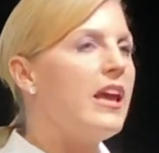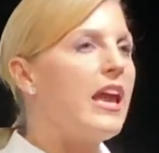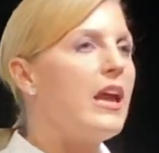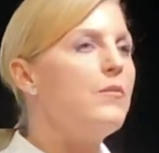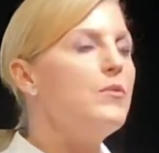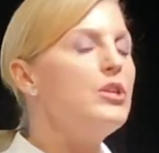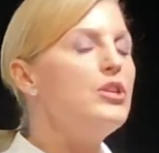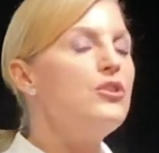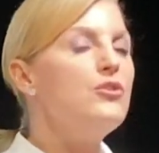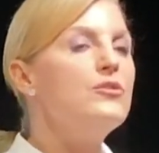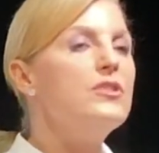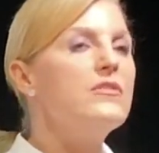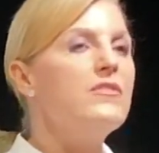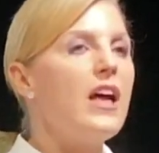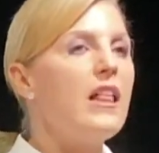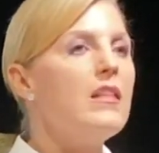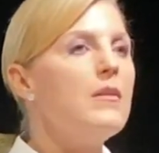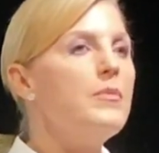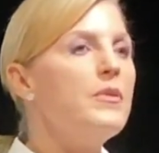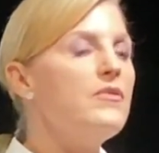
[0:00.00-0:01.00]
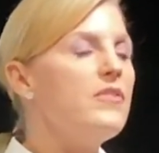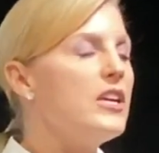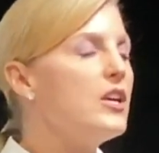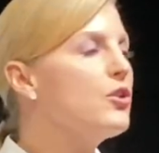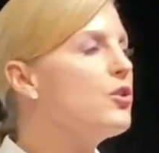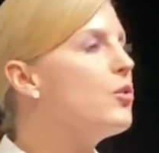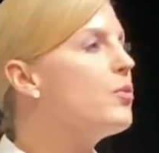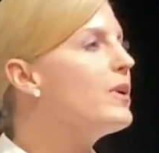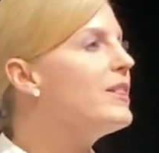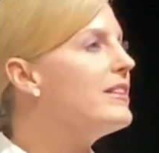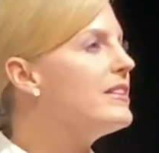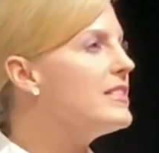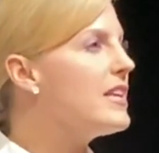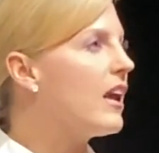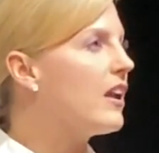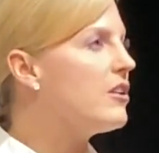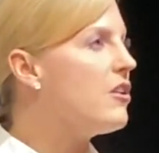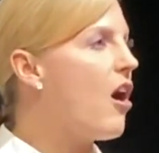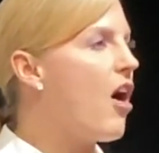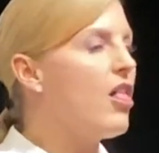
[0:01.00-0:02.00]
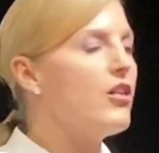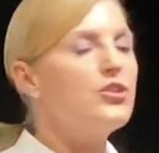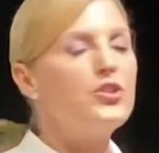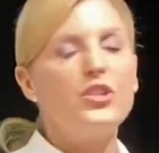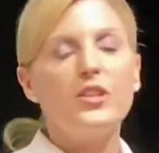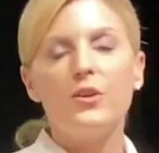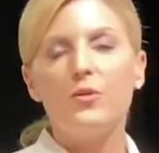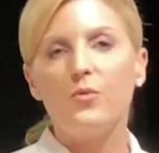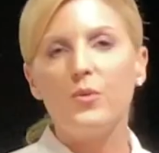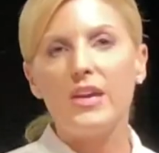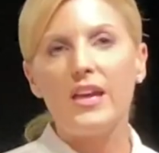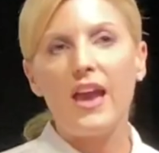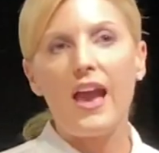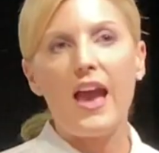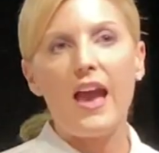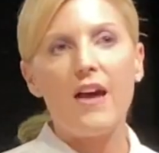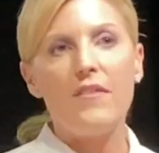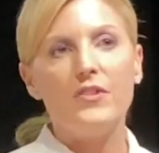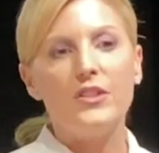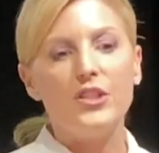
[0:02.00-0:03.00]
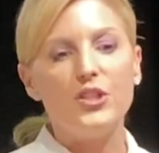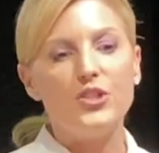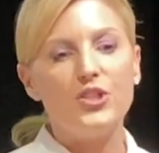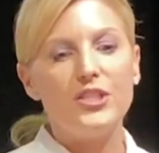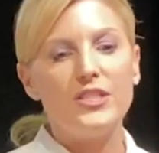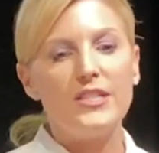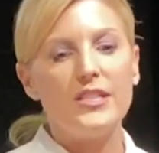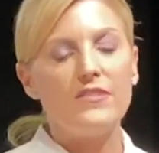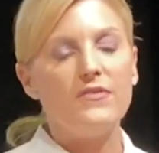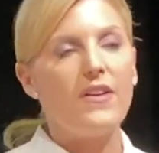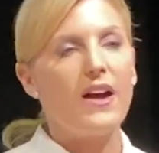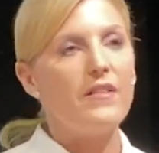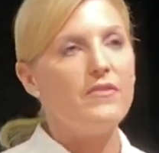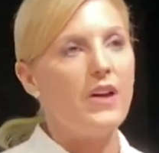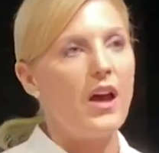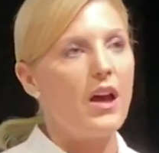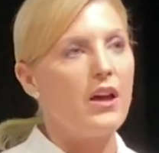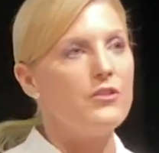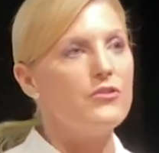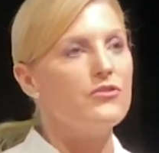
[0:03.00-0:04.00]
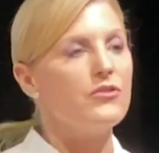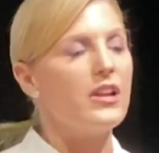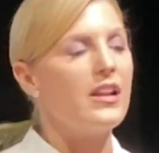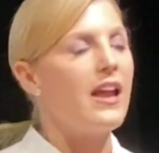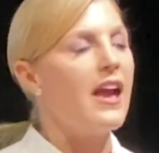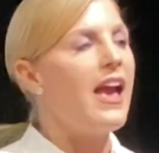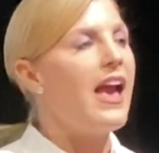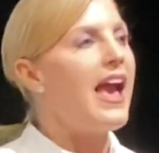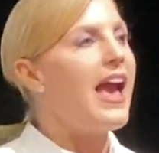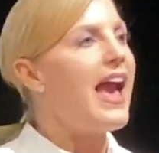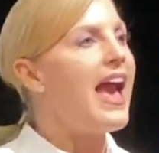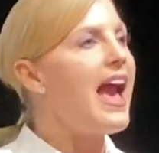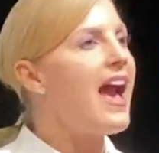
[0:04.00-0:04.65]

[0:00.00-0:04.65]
And when you develop a vehicle with the technology that we have in the GT500,